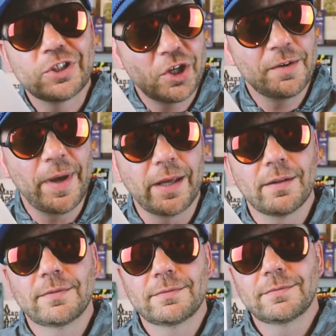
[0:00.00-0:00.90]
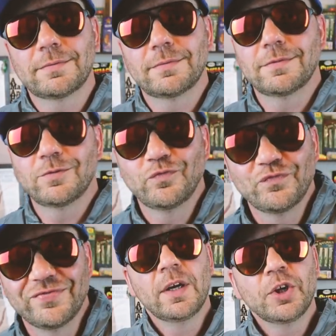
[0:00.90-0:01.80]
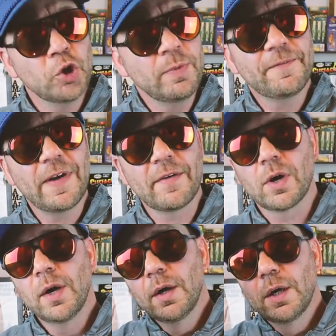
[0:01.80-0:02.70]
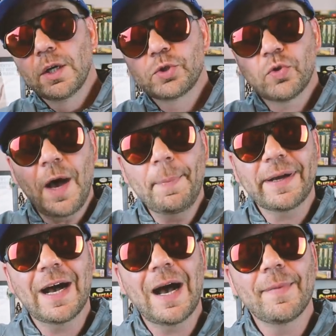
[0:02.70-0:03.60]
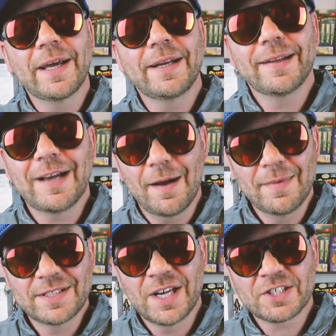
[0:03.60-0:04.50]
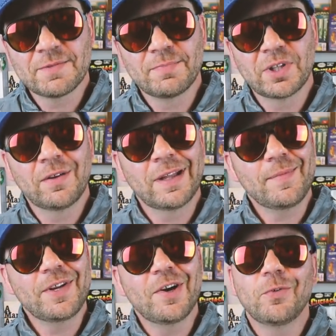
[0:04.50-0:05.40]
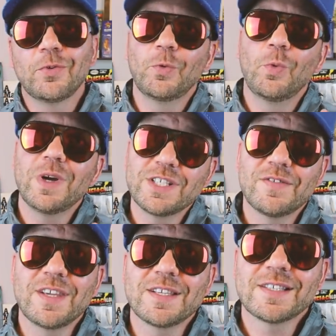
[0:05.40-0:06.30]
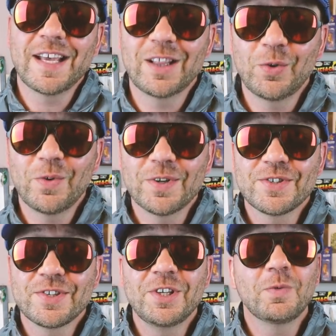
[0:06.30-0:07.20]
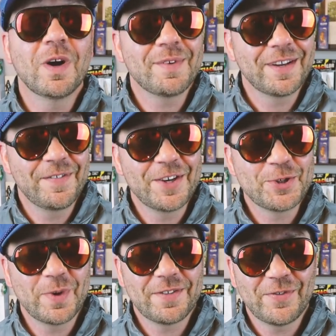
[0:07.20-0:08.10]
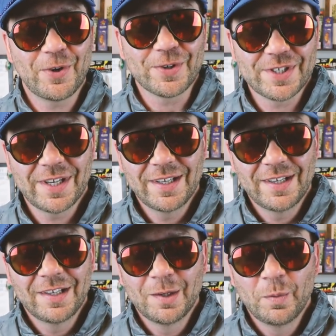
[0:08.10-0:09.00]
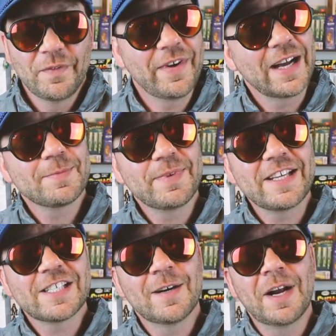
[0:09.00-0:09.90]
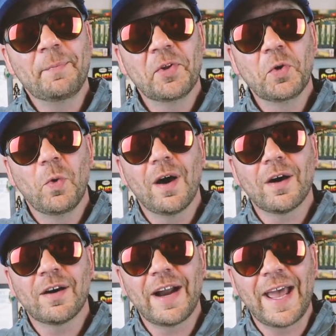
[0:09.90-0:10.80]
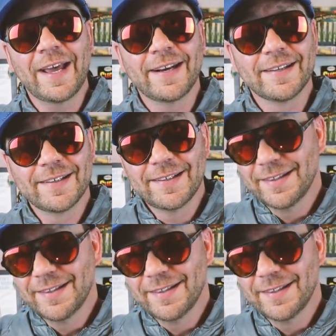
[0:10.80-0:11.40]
It's a good bait. Do me a favor. Drop a comment in the comment section below. Let me know which of these 10 lures you want me to fish with first. We've got some days coming up on the water, and